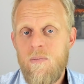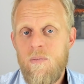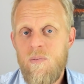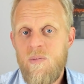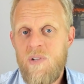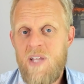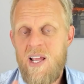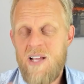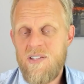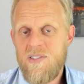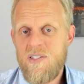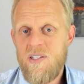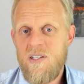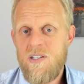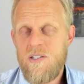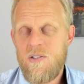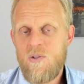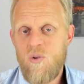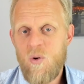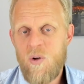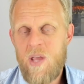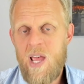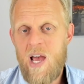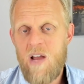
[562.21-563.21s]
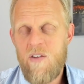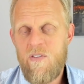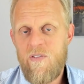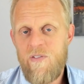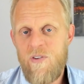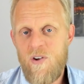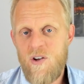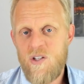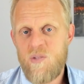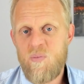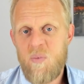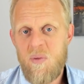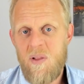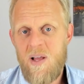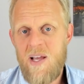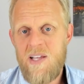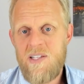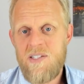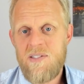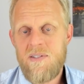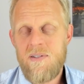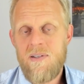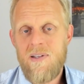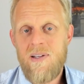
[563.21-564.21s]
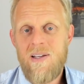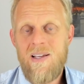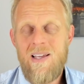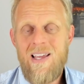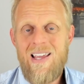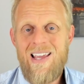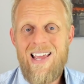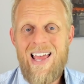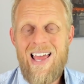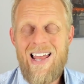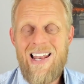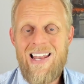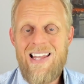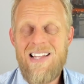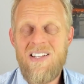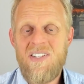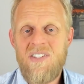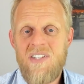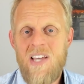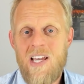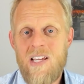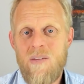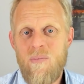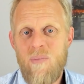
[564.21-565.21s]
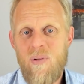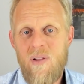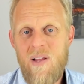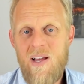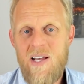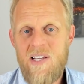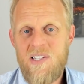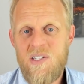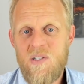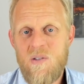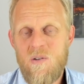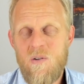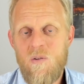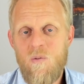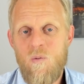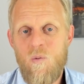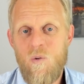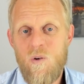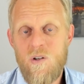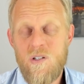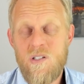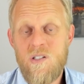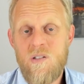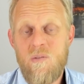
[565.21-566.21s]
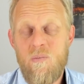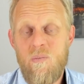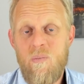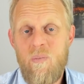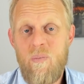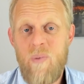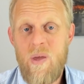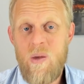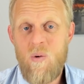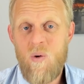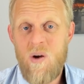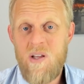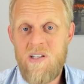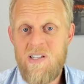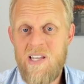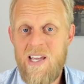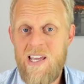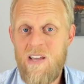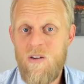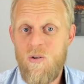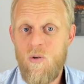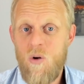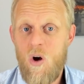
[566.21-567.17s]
Tesla took out first place, and in second place was BYD, who